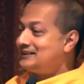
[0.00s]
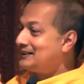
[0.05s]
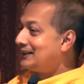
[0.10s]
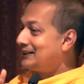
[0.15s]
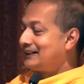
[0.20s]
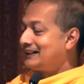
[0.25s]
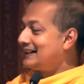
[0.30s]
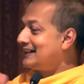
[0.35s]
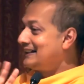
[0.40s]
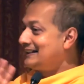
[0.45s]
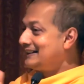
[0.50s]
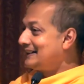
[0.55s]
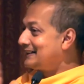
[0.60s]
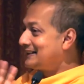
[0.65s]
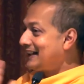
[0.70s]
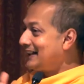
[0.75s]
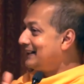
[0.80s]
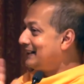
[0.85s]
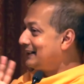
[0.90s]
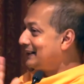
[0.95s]
In Chandrakirti's
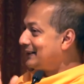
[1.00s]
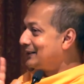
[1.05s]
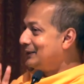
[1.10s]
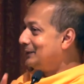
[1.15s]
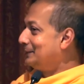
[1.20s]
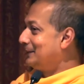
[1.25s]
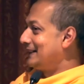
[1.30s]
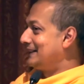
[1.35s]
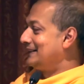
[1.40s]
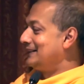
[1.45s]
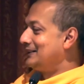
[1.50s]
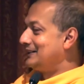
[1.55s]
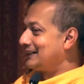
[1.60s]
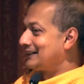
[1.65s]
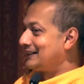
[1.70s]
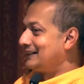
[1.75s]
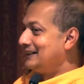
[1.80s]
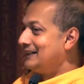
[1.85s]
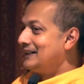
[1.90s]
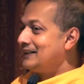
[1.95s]
chariot, there's no
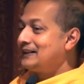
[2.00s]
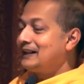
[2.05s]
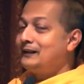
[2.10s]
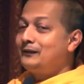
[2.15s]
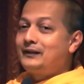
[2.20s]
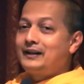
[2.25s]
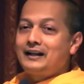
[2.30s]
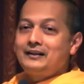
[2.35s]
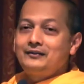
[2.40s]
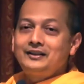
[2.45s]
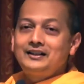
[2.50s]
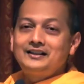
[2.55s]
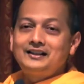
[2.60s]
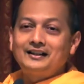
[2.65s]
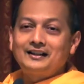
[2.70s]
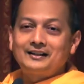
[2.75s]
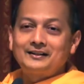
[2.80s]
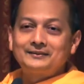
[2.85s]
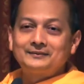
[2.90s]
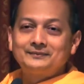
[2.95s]
passenger. Self driving
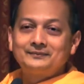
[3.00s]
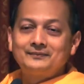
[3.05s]
car,